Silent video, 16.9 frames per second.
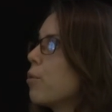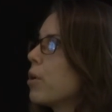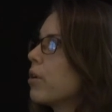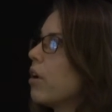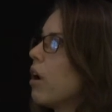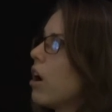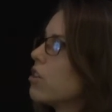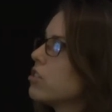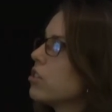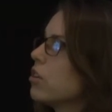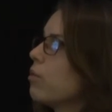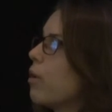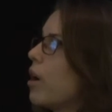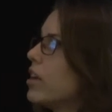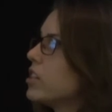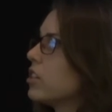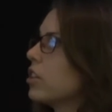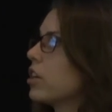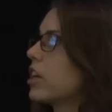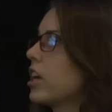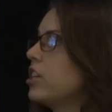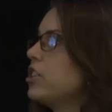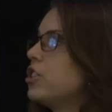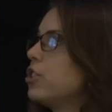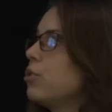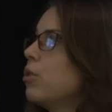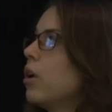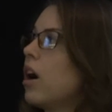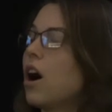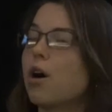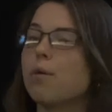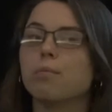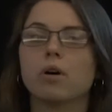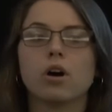We would also want to look into
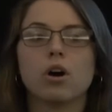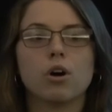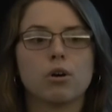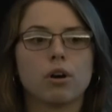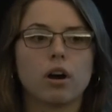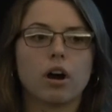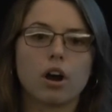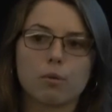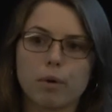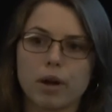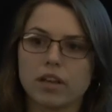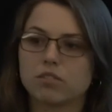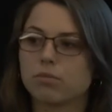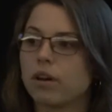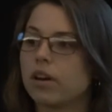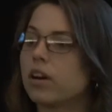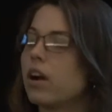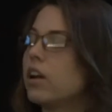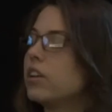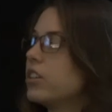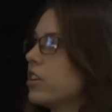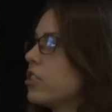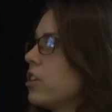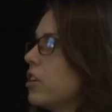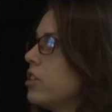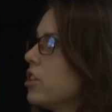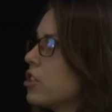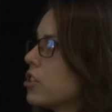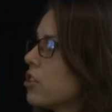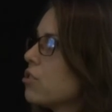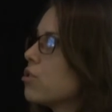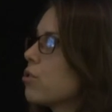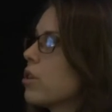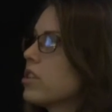our wastewater
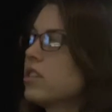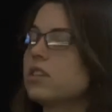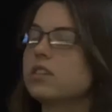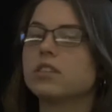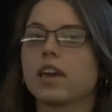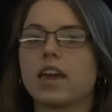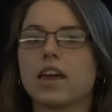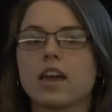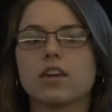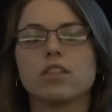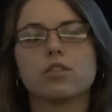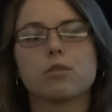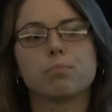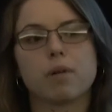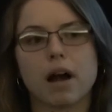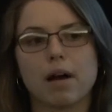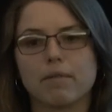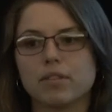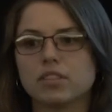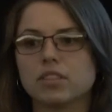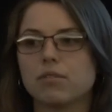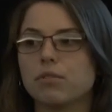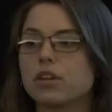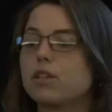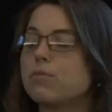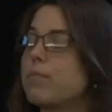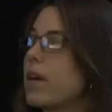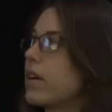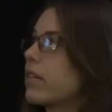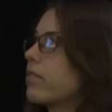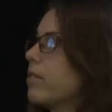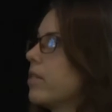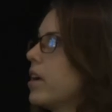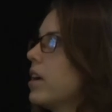additional sources and the profits that we can make
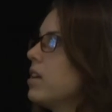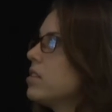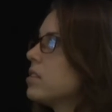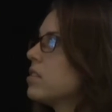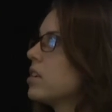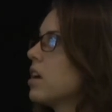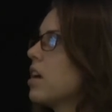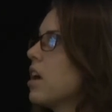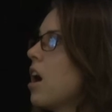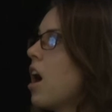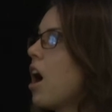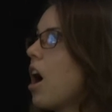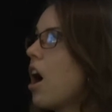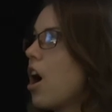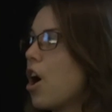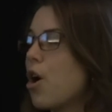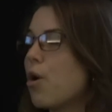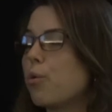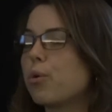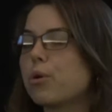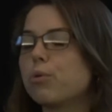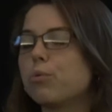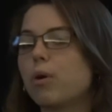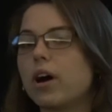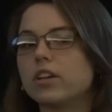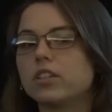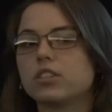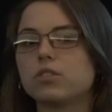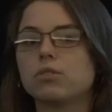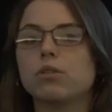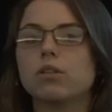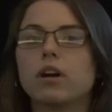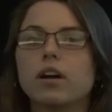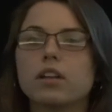from this. We would want
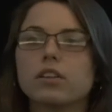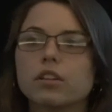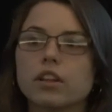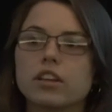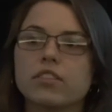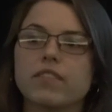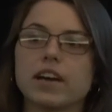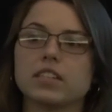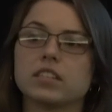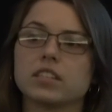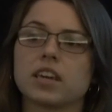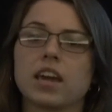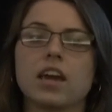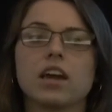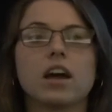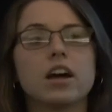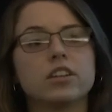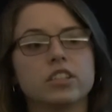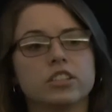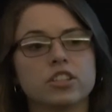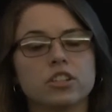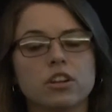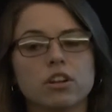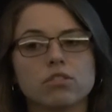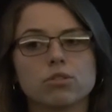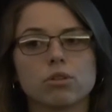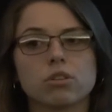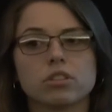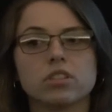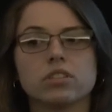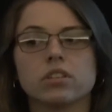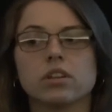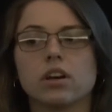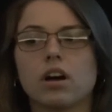to investigate additional
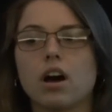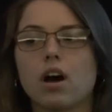sources,